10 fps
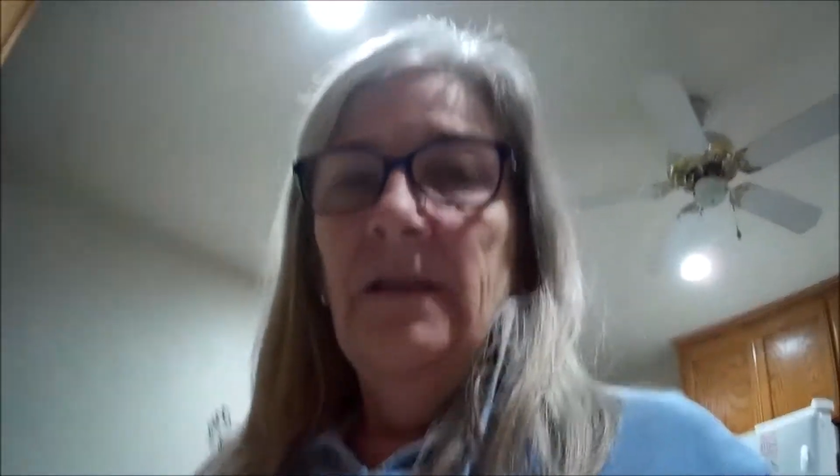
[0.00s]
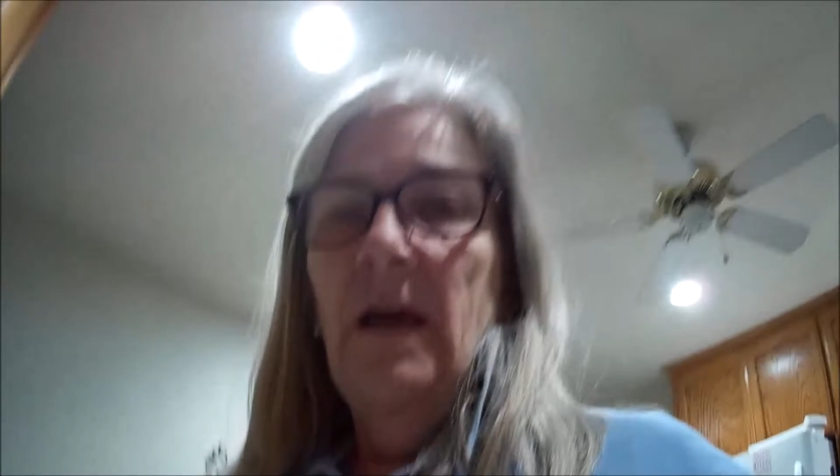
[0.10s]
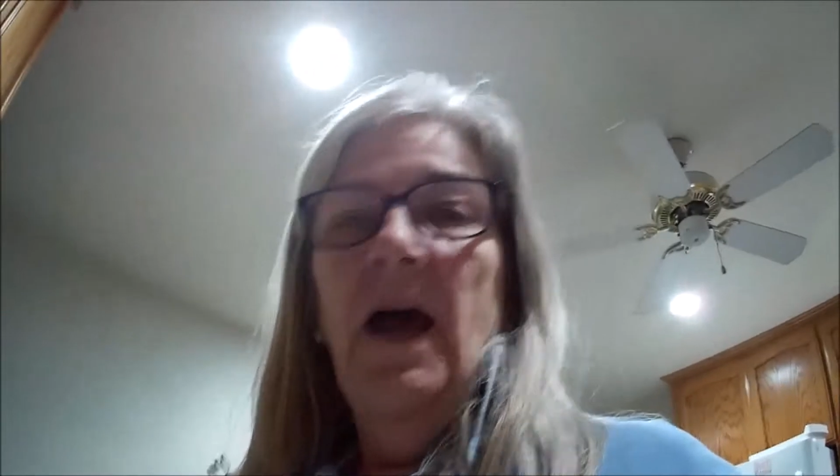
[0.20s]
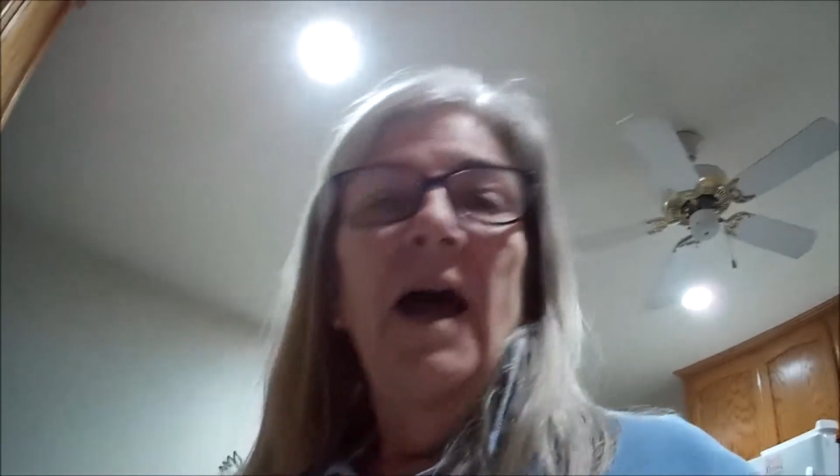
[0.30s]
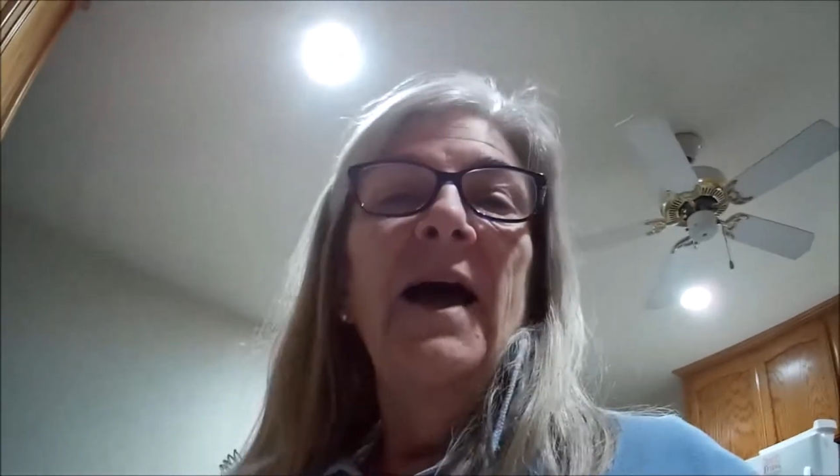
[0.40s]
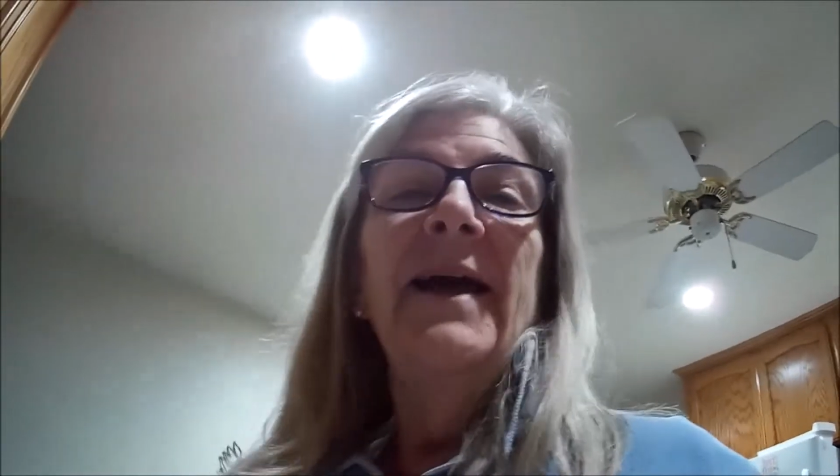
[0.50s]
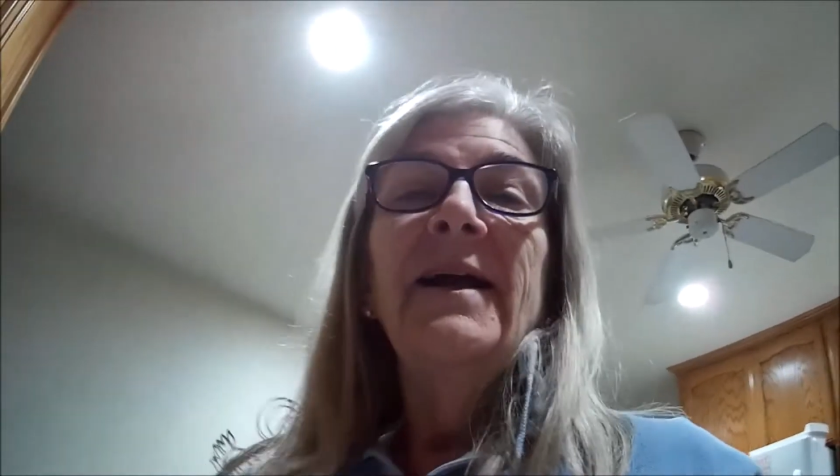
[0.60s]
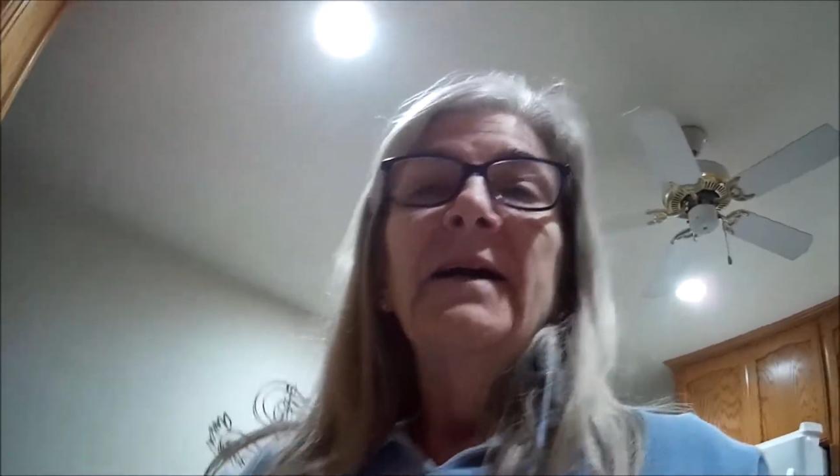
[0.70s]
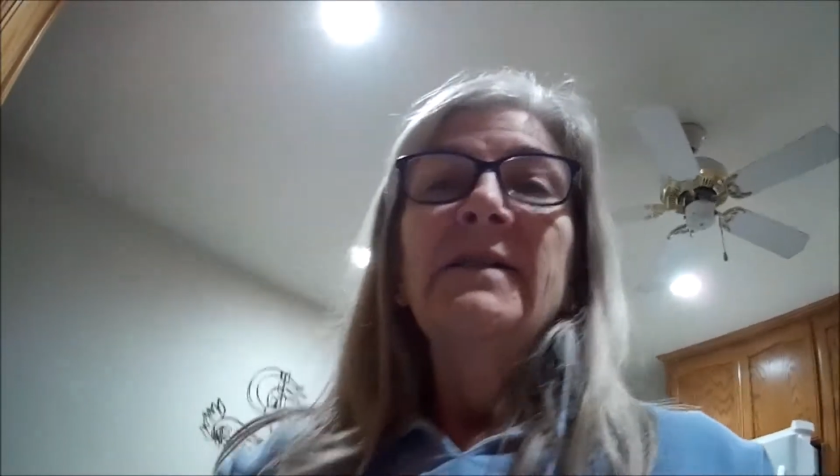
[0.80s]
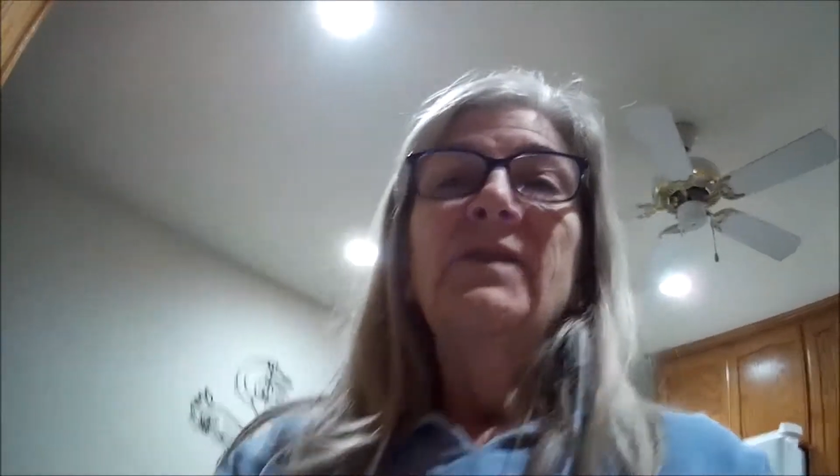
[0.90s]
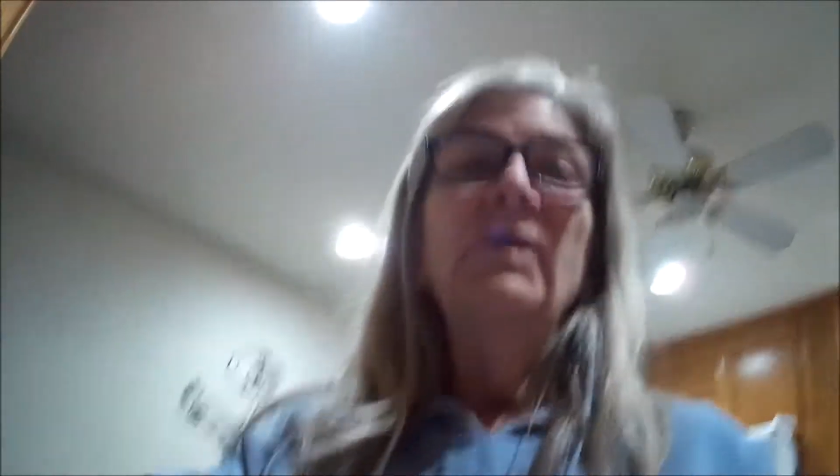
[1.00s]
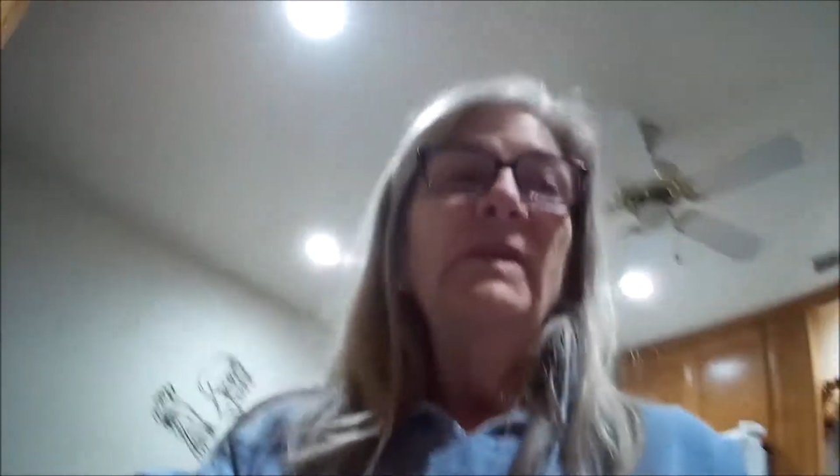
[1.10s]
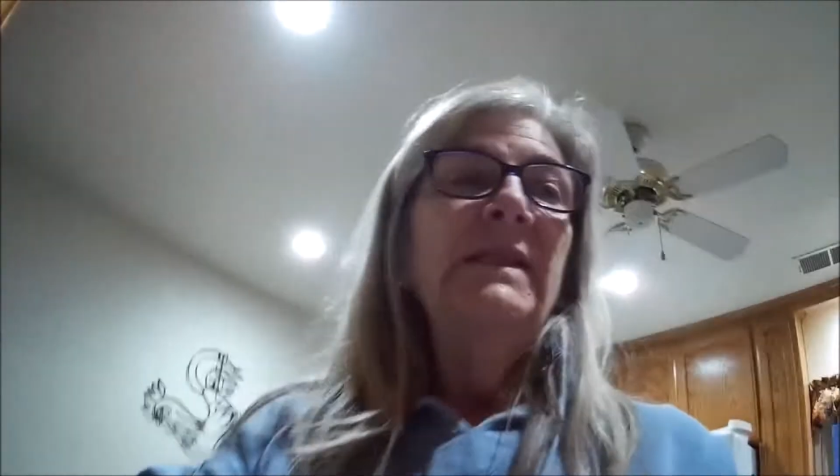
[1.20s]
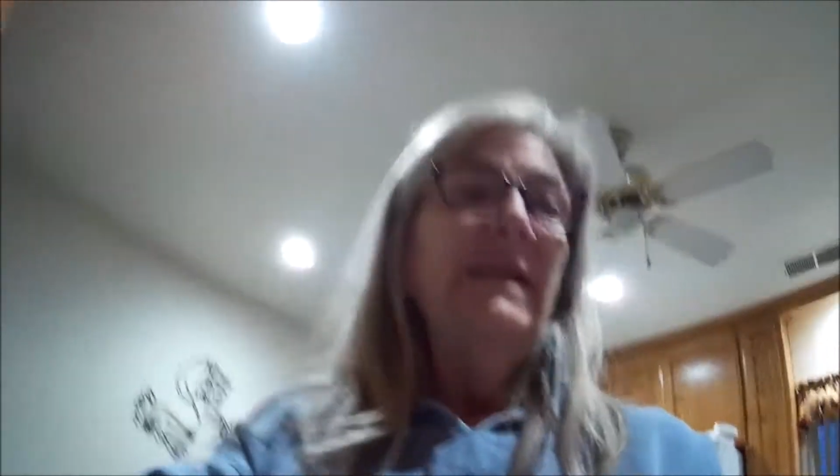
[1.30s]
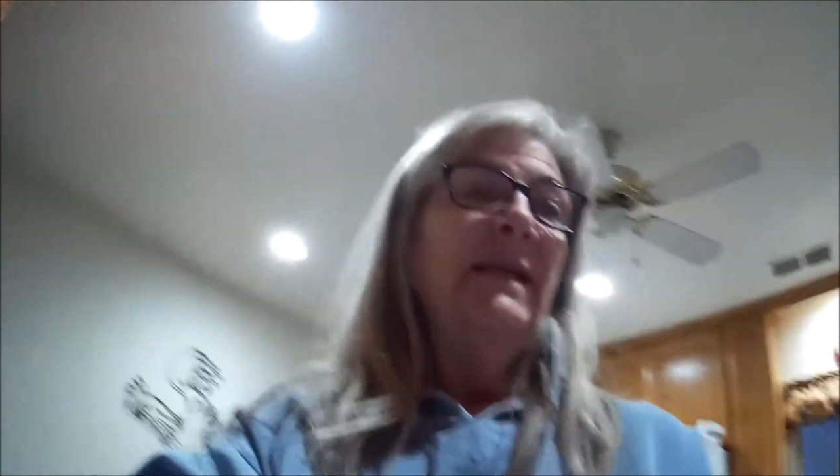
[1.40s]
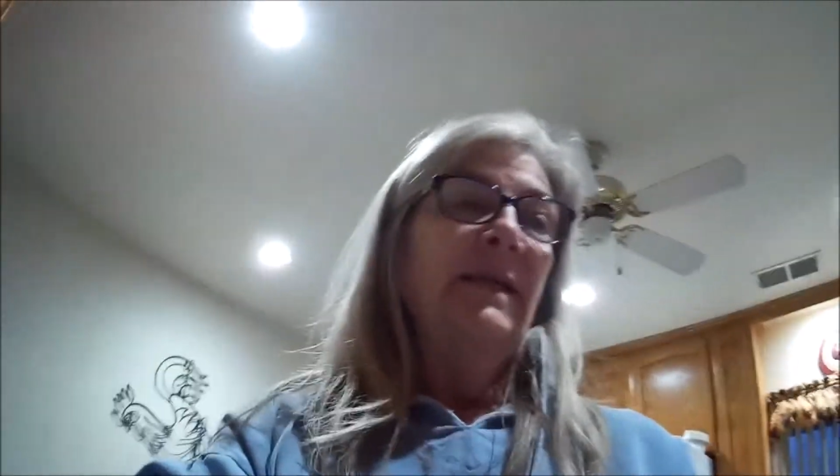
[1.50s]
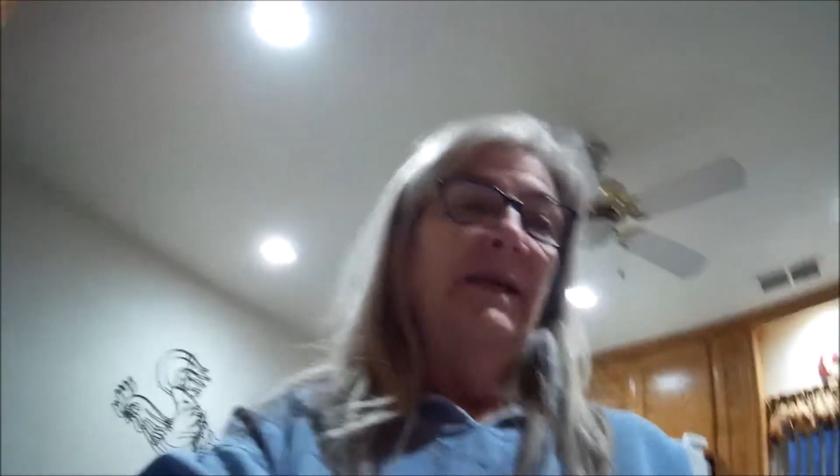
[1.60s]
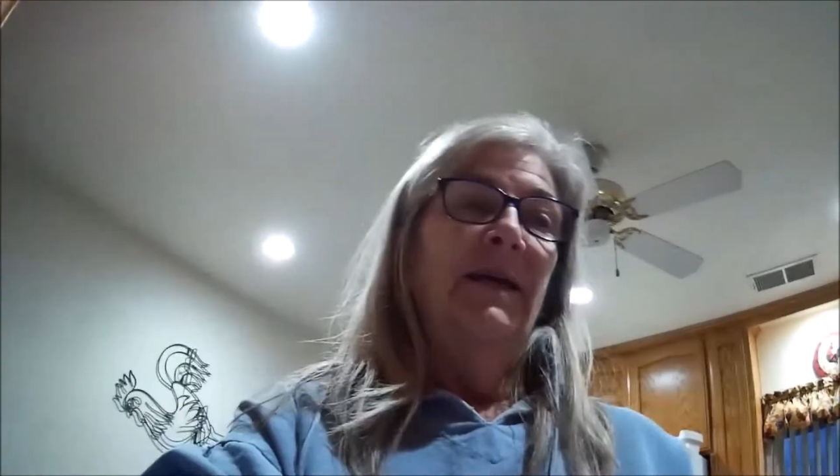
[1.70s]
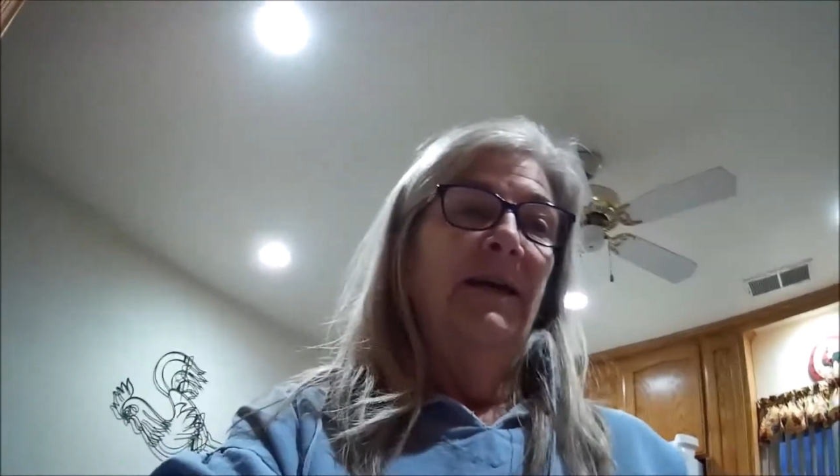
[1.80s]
I got so sick.